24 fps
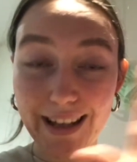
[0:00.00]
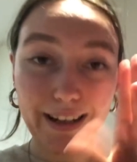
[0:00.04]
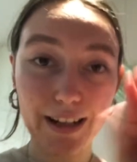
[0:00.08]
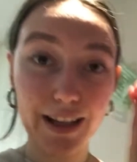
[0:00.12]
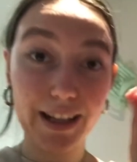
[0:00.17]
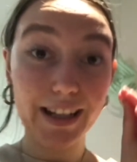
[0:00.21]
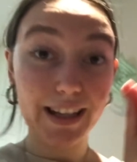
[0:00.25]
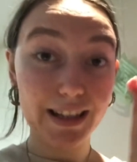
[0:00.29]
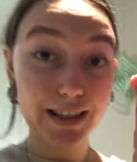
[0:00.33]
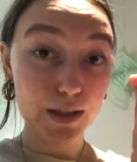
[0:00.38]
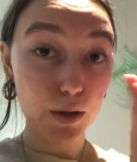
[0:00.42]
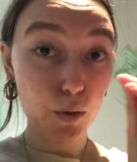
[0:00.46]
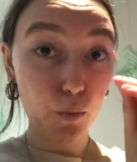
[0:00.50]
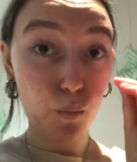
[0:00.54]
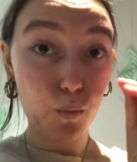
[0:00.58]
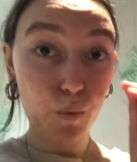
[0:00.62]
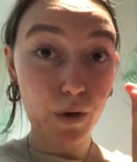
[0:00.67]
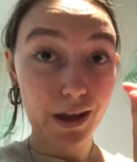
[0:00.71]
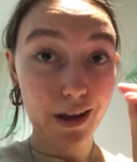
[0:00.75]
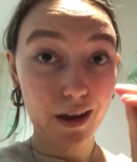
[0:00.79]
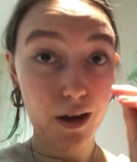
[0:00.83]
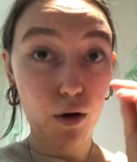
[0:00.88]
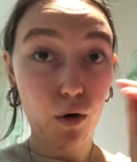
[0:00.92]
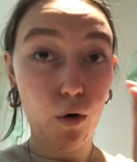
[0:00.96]
like it's the
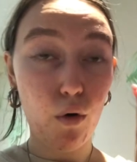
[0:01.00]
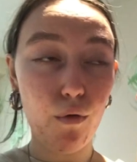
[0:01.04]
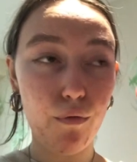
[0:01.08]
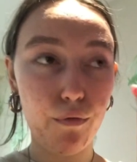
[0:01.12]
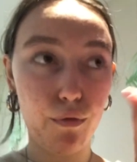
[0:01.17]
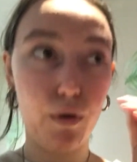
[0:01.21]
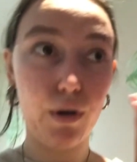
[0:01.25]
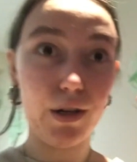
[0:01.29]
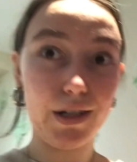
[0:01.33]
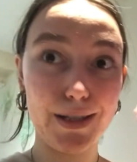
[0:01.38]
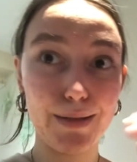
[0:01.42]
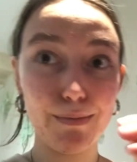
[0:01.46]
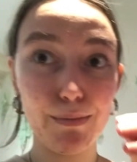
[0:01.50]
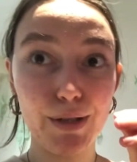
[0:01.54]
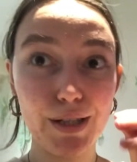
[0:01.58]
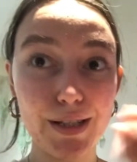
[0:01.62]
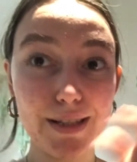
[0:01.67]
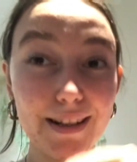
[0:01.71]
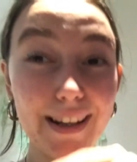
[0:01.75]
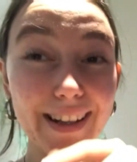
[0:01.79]
week of Christmas.